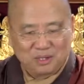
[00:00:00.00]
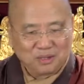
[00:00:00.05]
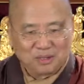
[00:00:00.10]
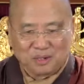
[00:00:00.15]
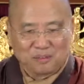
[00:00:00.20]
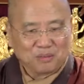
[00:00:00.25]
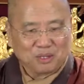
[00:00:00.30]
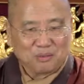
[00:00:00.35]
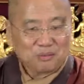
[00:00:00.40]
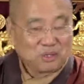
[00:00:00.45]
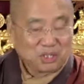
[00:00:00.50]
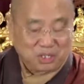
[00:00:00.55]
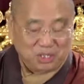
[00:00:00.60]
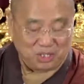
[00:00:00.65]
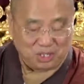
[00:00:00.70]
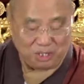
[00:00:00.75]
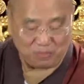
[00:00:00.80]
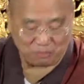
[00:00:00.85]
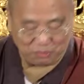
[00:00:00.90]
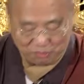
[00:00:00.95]
some of them
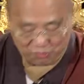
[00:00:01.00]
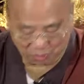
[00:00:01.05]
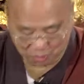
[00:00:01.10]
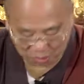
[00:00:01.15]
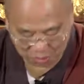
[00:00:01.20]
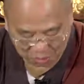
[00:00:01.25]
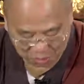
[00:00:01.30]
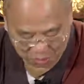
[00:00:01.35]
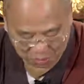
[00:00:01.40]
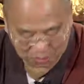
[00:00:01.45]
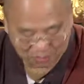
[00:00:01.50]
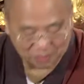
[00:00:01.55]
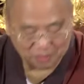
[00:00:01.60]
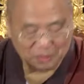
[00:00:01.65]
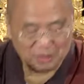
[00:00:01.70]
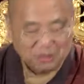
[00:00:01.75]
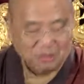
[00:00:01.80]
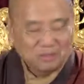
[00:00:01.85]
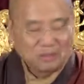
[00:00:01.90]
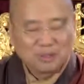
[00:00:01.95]
sleep through,
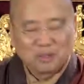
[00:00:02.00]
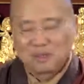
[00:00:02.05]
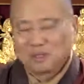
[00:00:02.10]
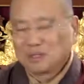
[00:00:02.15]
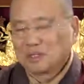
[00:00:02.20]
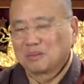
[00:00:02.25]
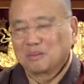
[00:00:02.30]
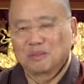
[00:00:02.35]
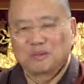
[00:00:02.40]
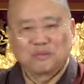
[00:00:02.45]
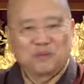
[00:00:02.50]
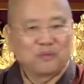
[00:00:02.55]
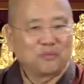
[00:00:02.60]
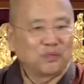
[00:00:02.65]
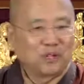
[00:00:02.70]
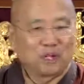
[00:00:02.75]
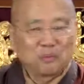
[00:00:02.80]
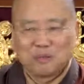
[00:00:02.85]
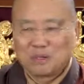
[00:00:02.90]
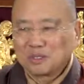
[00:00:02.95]
some of them
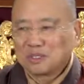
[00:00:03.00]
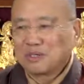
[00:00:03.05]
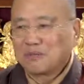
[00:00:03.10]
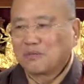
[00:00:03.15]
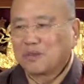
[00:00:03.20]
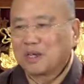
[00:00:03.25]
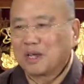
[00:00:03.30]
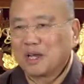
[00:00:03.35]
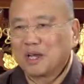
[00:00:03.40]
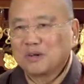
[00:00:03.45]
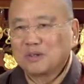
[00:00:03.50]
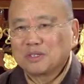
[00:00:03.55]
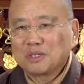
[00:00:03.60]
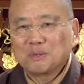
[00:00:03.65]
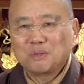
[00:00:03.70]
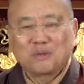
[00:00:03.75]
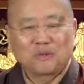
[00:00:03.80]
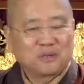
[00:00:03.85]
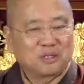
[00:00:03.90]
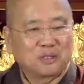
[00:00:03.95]
think about something else,
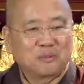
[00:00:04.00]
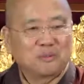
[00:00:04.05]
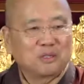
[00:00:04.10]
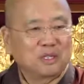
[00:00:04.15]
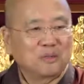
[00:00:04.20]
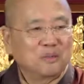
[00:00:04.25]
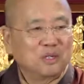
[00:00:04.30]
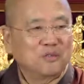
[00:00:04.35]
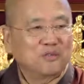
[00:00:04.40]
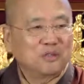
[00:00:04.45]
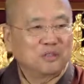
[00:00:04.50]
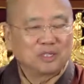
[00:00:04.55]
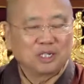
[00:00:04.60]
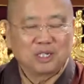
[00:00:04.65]
some of them even